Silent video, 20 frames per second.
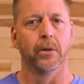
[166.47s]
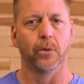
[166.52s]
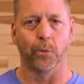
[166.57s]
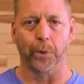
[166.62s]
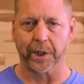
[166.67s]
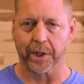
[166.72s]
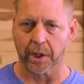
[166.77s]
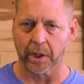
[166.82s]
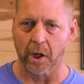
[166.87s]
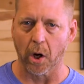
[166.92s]

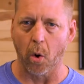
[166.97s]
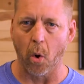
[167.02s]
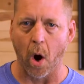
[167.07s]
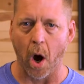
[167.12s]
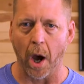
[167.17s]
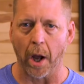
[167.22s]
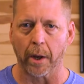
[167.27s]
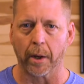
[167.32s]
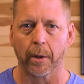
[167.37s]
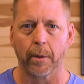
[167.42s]
We could go
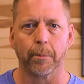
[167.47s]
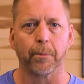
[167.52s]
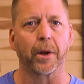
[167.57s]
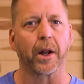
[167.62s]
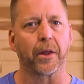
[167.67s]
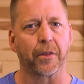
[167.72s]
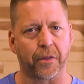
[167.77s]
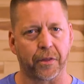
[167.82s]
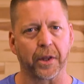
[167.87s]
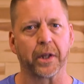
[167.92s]
on, but
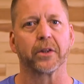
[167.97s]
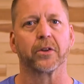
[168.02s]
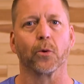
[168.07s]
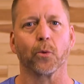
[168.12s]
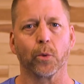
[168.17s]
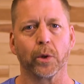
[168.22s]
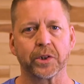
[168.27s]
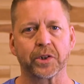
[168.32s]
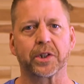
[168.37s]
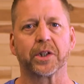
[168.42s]
I think the
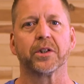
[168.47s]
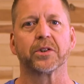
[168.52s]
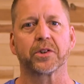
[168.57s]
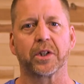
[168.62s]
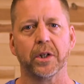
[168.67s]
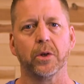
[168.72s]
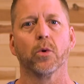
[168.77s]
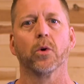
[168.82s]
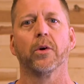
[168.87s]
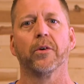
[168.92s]
riskiest
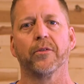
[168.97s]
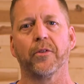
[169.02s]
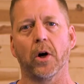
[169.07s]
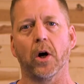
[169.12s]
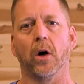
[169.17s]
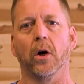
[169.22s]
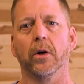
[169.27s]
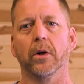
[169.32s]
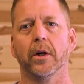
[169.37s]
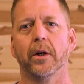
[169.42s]
hero of
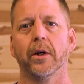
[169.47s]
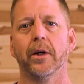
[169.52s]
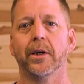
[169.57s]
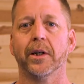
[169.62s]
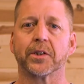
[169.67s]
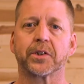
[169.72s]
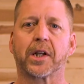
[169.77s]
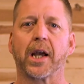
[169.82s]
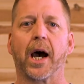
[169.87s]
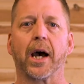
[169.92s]
all
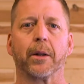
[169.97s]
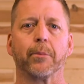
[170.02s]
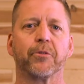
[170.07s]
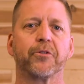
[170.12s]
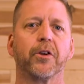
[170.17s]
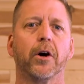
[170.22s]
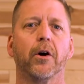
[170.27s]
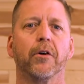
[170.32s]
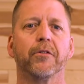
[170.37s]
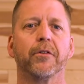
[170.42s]
is God
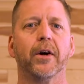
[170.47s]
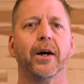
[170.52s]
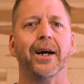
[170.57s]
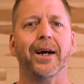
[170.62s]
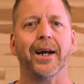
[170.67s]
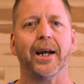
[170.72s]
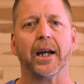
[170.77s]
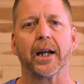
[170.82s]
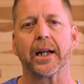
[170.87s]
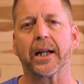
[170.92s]
himself.
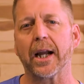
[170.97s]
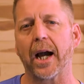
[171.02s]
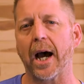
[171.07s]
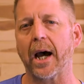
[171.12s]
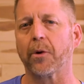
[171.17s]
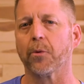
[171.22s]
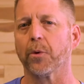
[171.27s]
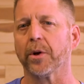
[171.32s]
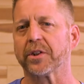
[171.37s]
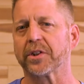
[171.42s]

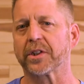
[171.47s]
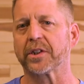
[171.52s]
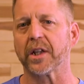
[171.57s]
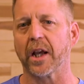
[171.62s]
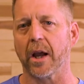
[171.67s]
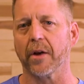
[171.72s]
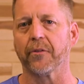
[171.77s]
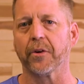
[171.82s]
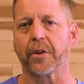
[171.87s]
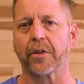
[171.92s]
God risks
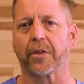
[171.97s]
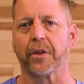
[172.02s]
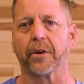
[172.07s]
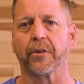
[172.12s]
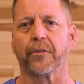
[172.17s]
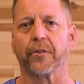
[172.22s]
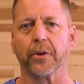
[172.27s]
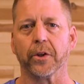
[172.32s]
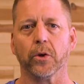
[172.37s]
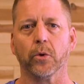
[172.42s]

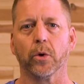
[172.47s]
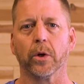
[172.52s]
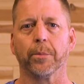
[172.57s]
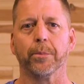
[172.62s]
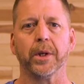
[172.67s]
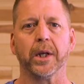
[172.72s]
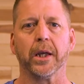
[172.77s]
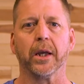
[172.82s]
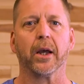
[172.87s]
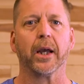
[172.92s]
everything for you and
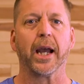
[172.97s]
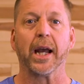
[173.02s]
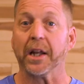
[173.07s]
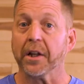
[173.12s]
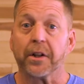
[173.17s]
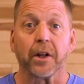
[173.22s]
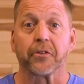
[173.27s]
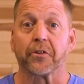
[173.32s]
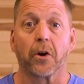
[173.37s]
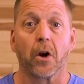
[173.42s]
me, and
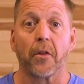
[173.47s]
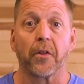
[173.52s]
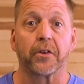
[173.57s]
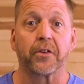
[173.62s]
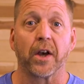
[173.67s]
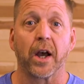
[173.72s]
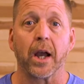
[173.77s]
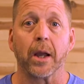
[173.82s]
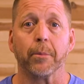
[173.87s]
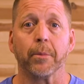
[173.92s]
he does it all the
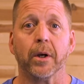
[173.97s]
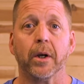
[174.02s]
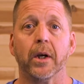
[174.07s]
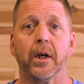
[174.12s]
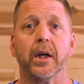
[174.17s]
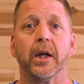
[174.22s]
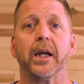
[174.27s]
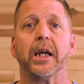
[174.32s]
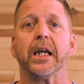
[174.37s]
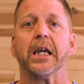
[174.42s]
time.
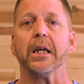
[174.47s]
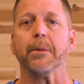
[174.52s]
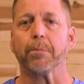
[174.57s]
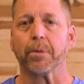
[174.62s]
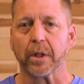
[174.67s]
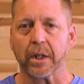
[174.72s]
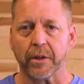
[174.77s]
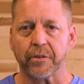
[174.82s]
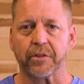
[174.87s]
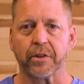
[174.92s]
He
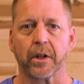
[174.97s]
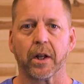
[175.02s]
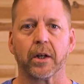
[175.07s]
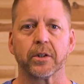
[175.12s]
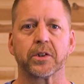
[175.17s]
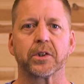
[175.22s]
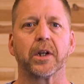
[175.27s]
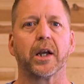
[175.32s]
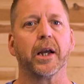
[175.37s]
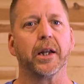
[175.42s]
believes in
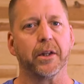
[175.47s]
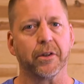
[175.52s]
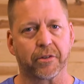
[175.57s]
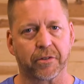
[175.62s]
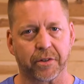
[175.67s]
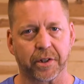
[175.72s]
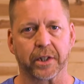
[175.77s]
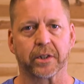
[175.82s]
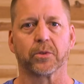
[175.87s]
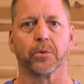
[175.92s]
us, and he
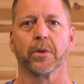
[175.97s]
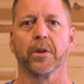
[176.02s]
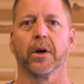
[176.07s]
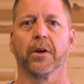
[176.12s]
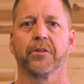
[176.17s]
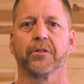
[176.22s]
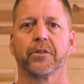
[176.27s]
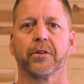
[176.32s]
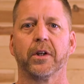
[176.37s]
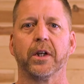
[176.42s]
sticks with
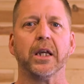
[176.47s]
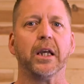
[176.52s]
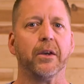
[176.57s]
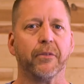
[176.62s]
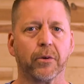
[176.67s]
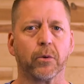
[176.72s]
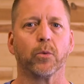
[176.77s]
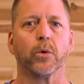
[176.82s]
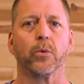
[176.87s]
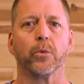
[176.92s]
us,
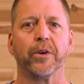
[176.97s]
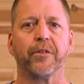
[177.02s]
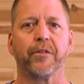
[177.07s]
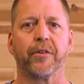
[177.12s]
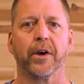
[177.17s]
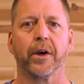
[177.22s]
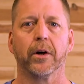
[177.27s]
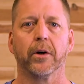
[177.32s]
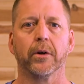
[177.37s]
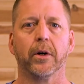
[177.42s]
even when we
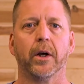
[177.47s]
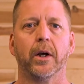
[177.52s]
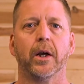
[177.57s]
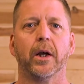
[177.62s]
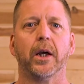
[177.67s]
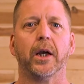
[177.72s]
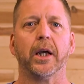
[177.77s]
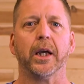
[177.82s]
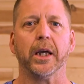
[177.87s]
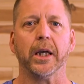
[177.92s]
fail.
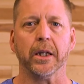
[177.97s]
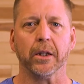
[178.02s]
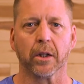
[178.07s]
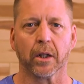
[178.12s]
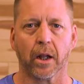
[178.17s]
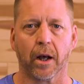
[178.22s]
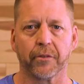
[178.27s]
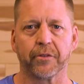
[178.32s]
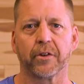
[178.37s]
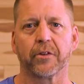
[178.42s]
He
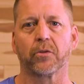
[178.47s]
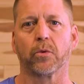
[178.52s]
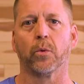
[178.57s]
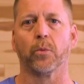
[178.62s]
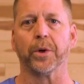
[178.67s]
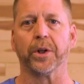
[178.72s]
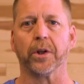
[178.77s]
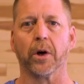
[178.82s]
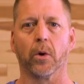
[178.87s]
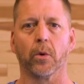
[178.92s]
loves us
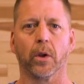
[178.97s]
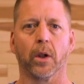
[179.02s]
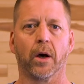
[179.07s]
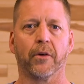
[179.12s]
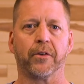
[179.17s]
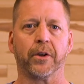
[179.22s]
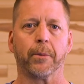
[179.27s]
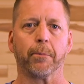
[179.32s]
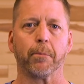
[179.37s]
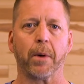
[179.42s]
when we don't
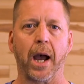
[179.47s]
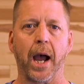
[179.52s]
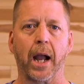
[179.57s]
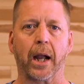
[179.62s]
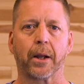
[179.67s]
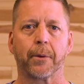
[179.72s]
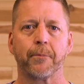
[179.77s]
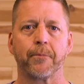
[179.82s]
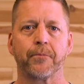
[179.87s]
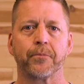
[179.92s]
love him
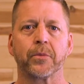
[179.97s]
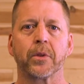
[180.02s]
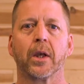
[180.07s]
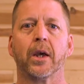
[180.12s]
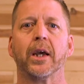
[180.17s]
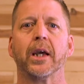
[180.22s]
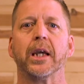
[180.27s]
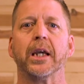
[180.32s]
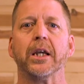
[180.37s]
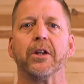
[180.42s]
back.
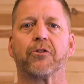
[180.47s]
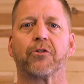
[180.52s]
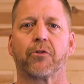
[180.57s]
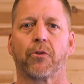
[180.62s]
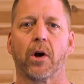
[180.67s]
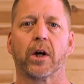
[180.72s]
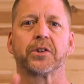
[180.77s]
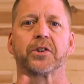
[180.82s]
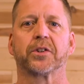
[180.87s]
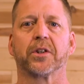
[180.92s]
He
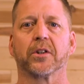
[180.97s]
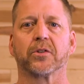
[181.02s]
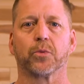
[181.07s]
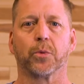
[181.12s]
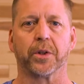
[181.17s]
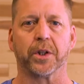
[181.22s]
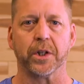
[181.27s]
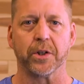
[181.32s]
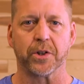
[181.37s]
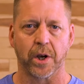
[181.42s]
trusts us
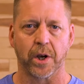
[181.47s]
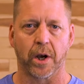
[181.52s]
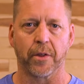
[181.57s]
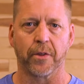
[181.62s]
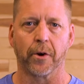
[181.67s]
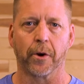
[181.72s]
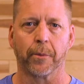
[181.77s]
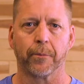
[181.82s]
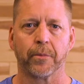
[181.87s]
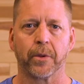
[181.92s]
with
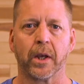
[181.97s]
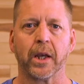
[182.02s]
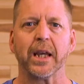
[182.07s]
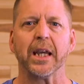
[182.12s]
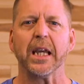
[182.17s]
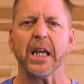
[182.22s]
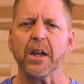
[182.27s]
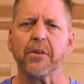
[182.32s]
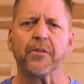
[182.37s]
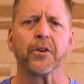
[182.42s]
other,
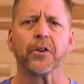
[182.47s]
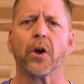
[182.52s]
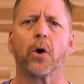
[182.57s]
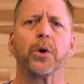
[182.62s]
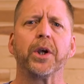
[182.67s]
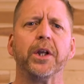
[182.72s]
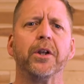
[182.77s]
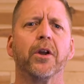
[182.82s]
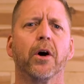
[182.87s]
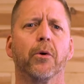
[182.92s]
even though
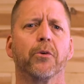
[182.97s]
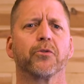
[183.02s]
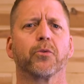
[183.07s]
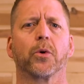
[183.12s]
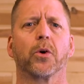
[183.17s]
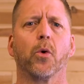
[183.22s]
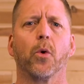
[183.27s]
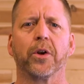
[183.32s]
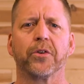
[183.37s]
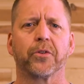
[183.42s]
he knows
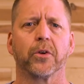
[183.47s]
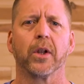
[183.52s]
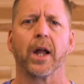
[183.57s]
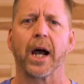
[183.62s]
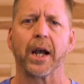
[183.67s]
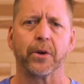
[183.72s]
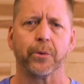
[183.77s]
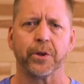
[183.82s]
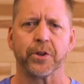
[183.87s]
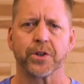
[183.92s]
we're going to
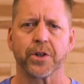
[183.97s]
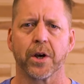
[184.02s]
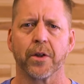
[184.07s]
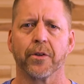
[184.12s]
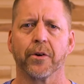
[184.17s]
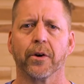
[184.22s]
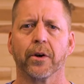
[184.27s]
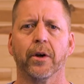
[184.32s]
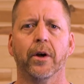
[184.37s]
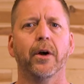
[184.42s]
lie to each
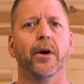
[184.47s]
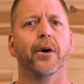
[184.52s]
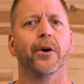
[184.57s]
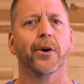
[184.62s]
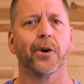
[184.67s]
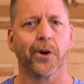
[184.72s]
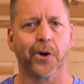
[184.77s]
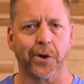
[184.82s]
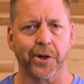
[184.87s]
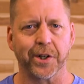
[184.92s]
other,
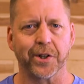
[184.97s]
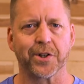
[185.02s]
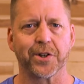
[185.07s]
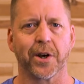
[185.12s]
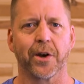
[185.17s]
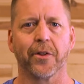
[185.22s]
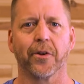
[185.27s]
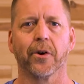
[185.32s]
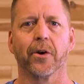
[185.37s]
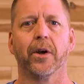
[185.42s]
hurt each
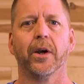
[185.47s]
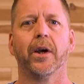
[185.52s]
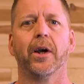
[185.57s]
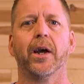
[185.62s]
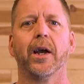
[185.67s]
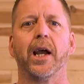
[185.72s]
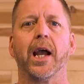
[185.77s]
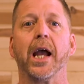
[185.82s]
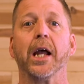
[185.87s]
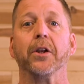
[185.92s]
other,
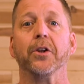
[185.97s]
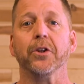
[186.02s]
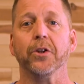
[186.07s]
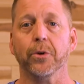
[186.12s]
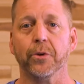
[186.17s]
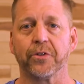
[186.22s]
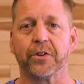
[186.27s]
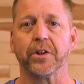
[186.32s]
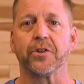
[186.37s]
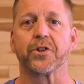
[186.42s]
and
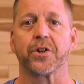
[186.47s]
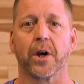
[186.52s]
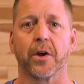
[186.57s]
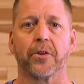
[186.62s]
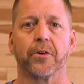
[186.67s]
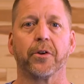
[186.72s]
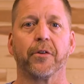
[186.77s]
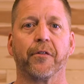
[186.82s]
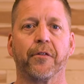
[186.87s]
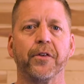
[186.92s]
use each
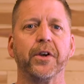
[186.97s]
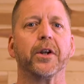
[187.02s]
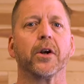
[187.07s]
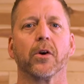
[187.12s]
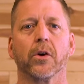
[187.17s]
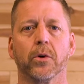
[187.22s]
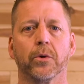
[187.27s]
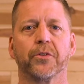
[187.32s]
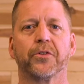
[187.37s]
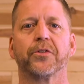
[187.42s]
other to feed
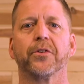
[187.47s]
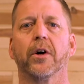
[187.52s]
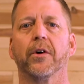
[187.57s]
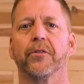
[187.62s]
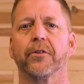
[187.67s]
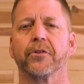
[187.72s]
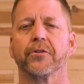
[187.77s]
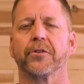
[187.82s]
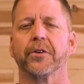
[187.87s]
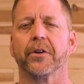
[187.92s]
our own
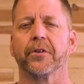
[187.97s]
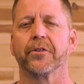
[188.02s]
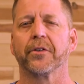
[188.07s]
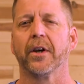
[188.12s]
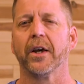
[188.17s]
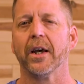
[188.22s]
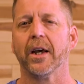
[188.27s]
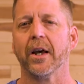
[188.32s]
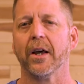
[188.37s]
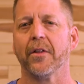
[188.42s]
selfishness.
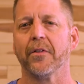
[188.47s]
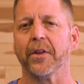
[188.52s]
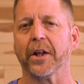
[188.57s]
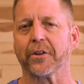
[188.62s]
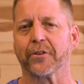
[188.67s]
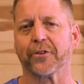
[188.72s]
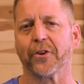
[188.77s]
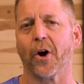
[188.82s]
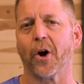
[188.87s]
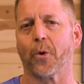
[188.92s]

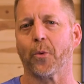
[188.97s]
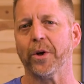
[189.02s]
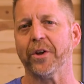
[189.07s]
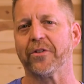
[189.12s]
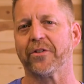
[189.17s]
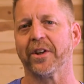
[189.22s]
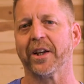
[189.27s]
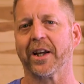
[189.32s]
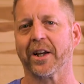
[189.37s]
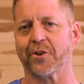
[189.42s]
That song we
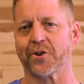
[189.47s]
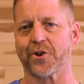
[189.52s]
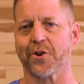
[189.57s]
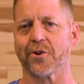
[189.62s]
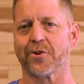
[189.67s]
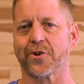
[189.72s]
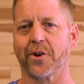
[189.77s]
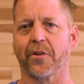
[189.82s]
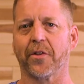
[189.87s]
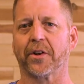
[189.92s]
sing in
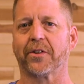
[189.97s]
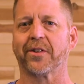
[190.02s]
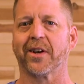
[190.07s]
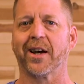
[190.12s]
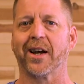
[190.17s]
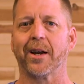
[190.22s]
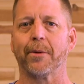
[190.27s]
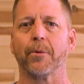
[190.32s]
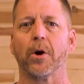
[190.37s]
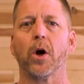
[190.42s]
church all the
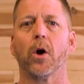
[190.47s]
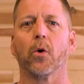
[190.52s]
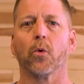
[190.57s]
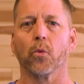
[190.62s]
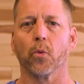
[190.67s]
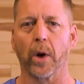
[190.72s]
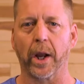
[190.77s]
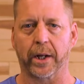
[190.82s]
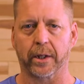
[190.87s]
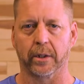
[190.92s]
time,
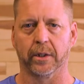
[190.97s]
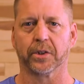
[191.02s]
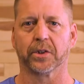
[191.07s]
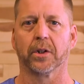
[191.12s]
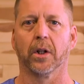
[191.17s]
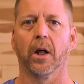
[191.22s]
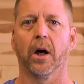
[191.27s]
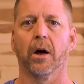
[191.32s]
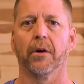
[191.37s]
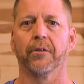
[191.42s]

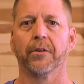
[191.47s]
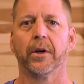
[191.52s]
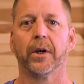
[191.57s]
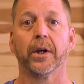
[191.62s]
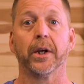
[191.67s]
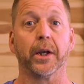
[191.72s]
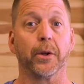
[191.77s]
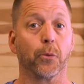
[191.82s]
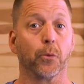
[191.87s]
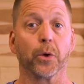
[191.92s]
Reckless Love,
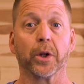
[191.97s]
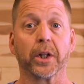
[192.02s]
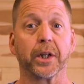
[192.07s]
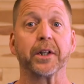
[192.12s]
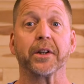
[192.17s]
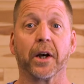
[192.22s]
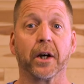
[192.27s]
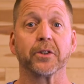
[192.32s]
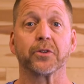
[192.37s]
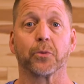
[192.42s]
it
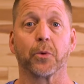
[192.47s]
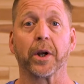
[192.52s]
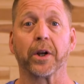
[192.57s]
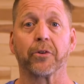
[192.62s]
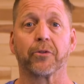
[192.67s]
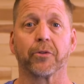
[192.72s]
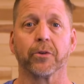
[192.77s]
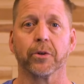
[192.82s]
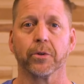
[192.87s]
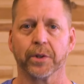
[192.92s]
really does
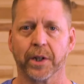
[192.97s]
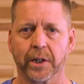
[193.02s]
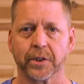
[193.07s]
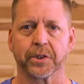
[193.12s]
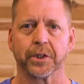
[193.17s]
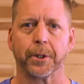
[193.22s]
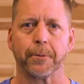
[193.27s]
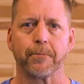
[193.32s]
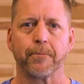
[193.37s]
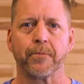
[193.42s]
ring true,
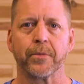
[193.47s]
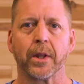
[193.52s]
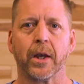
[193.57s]
doesn't it?